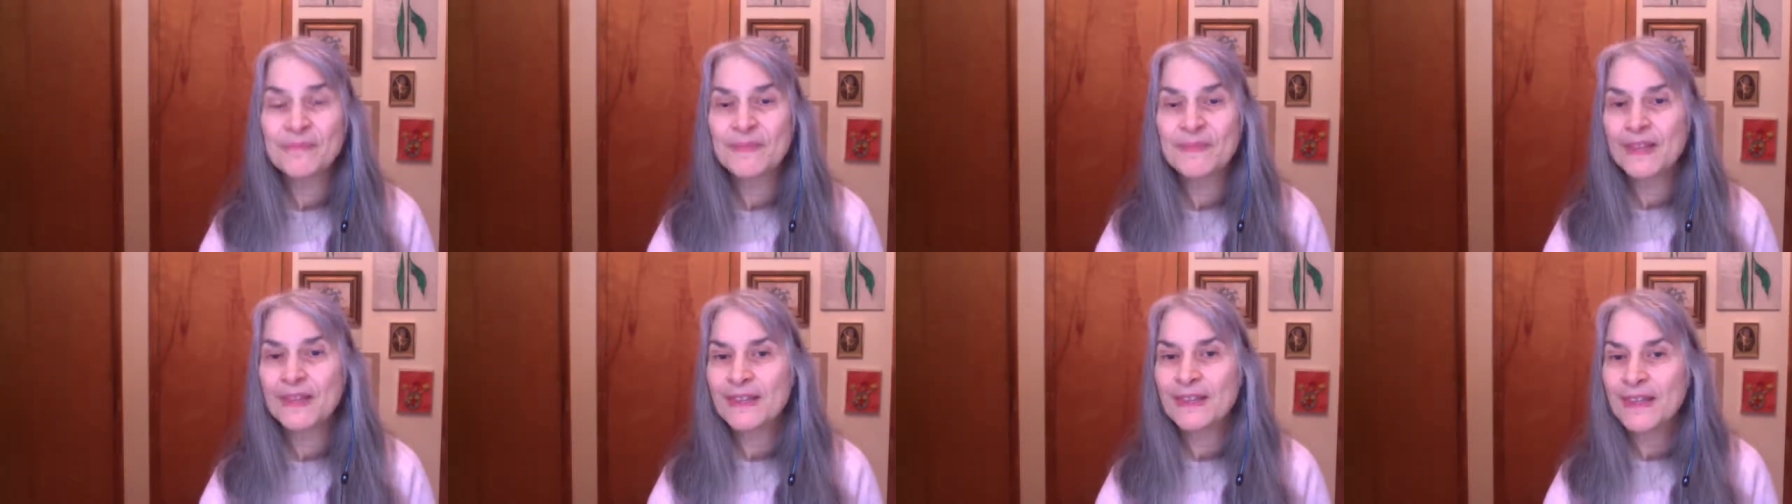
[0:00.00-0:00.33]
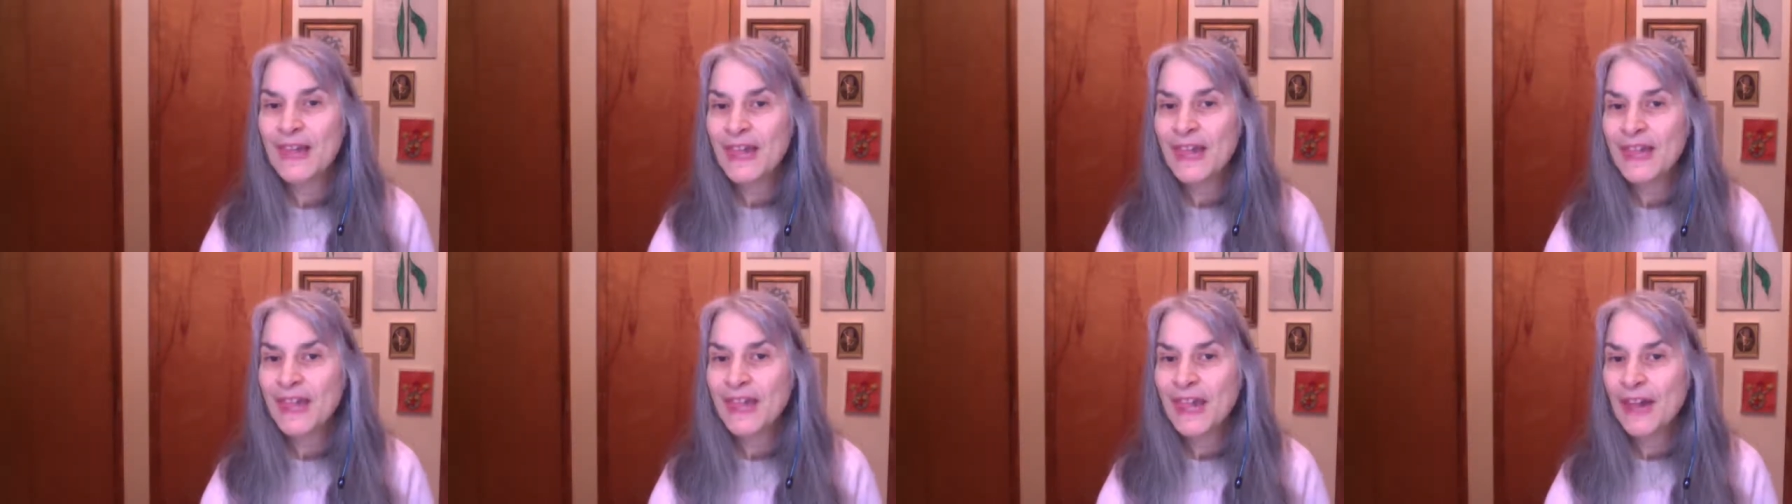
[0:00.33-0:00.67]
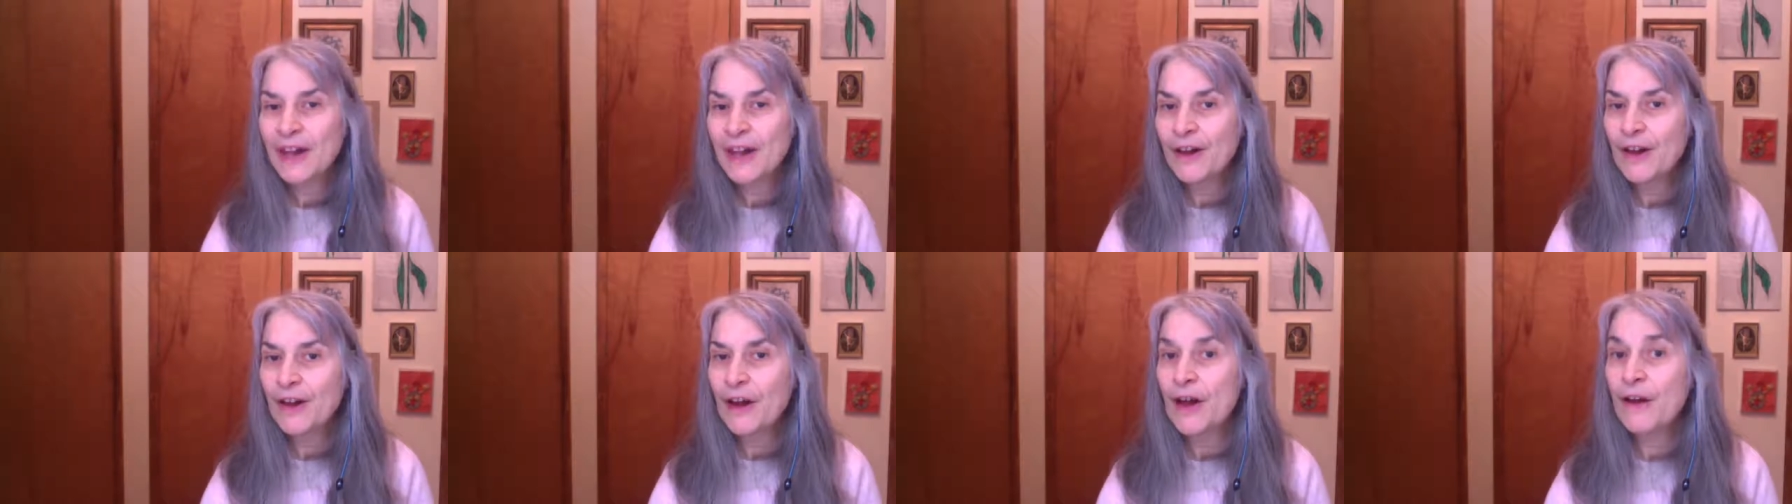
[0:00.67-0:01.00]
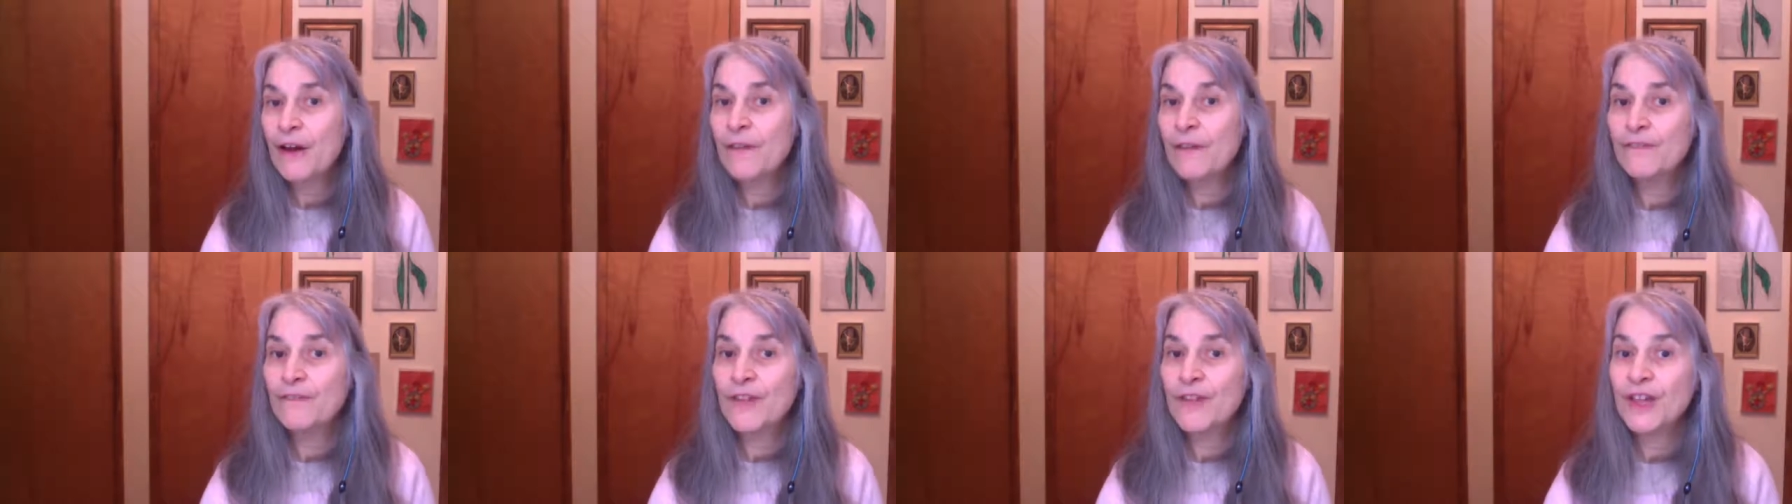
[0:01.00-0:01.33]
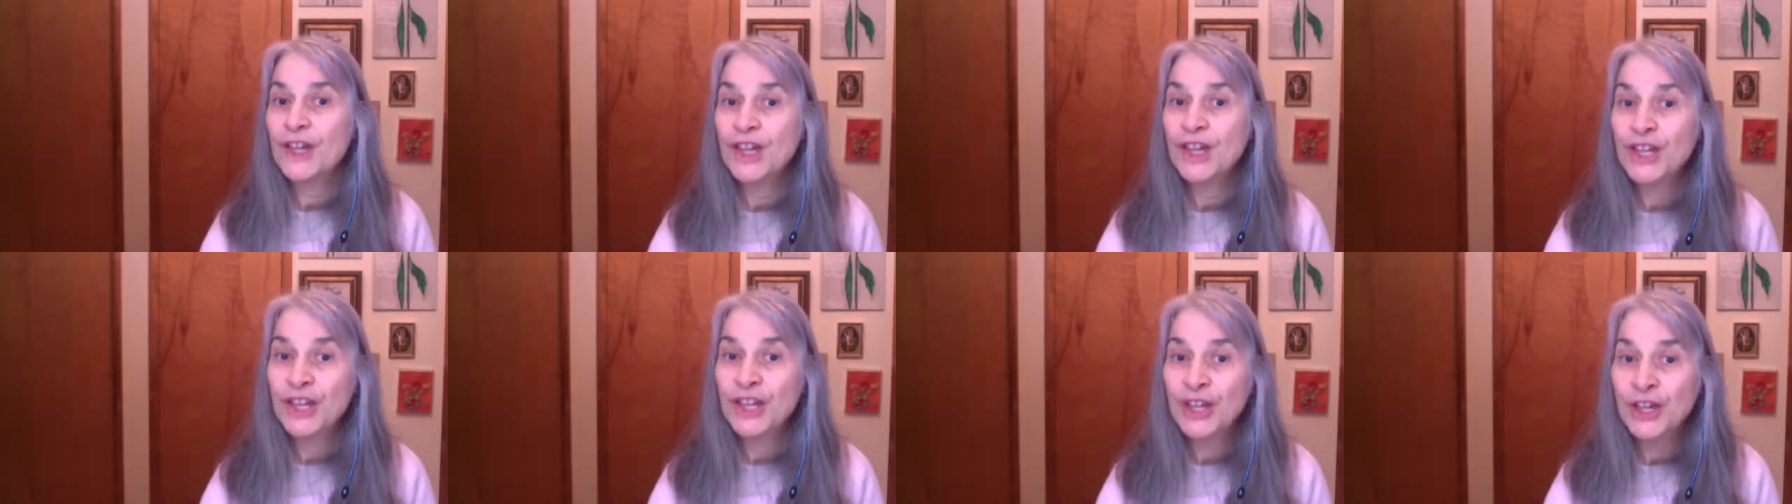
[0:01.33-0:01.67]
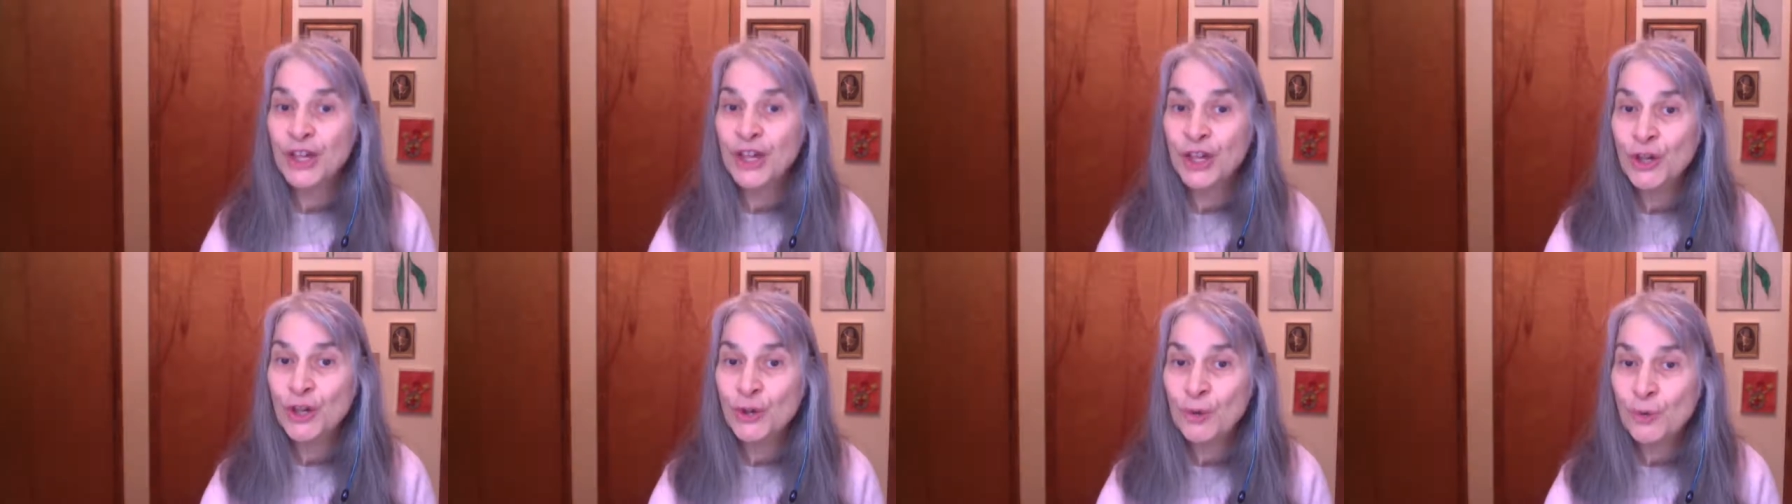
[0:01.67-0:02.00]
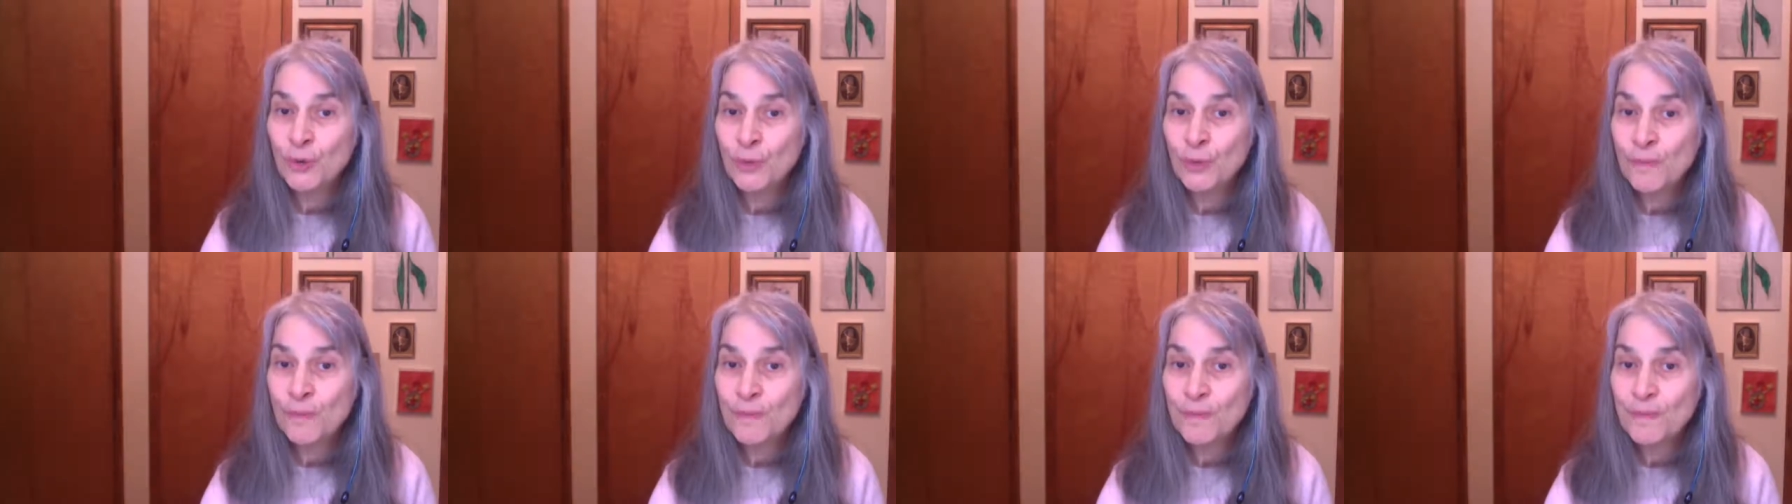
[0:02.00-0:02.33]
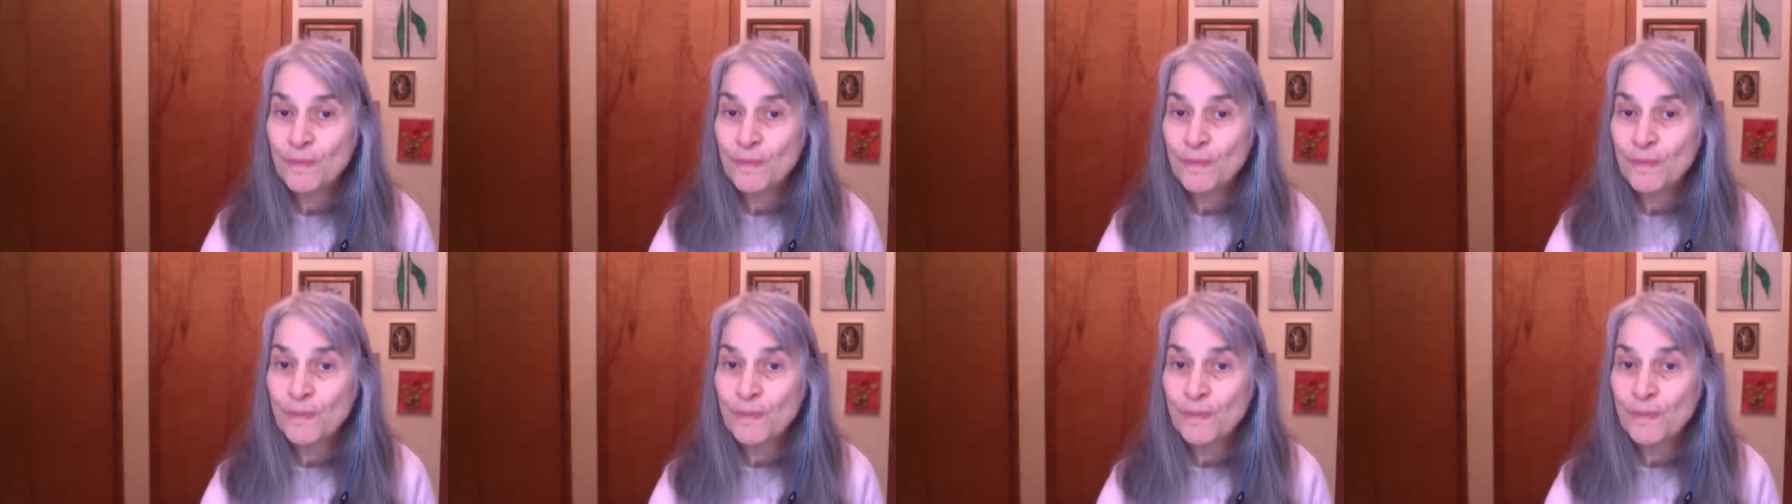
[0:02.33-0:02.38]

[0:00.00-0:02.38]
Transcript: to take care of you.